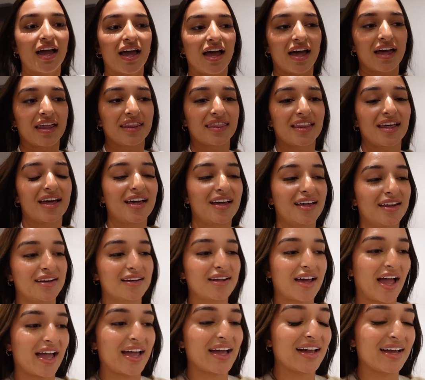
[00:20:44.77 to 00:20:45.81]
And then
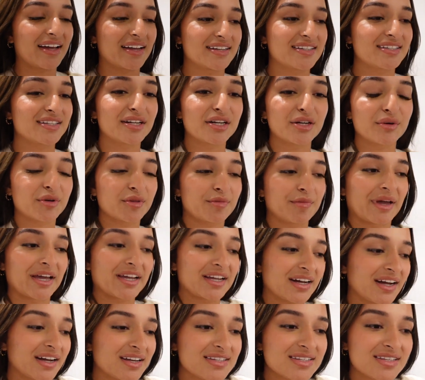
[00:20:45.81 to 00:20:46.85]
I had dinner with my
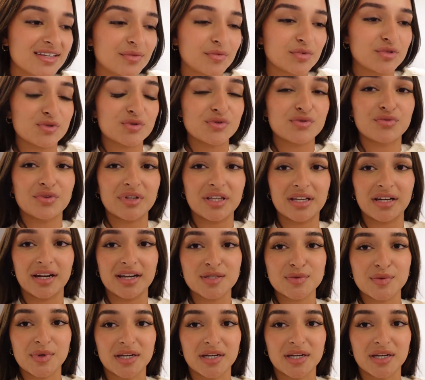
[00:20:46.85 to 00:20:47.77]
cousin, which was really nice.